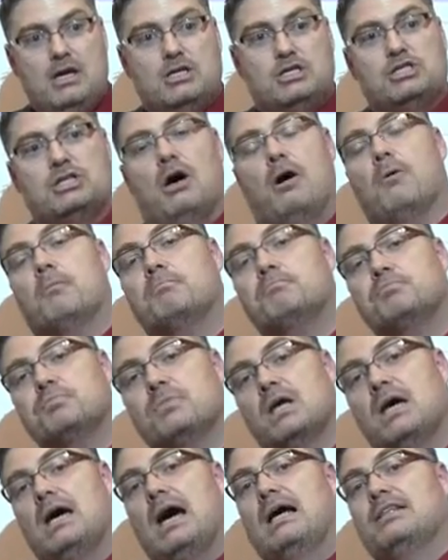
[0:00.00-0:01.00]
So,
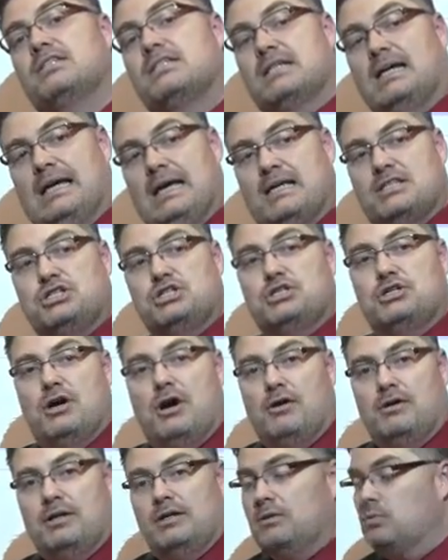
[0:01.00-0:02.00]
to get
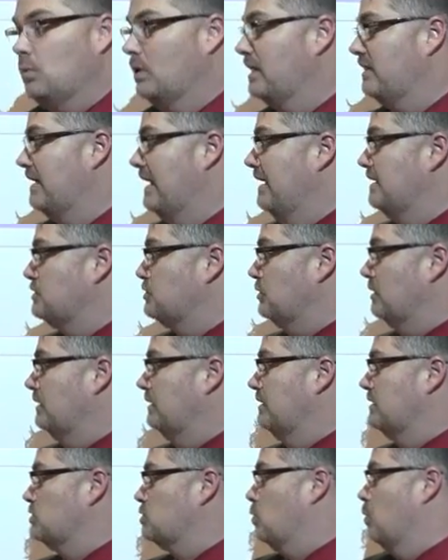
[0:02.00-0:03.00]
started with answering
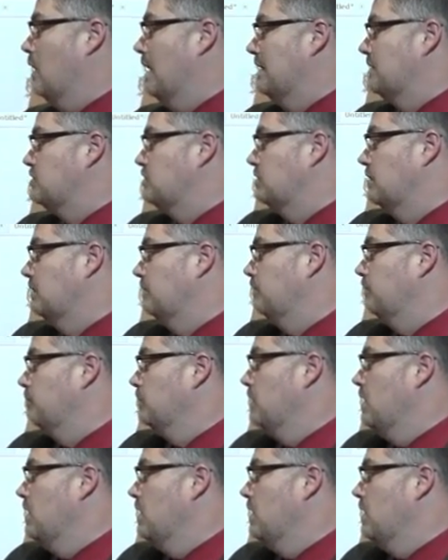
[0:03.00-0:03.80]
this question,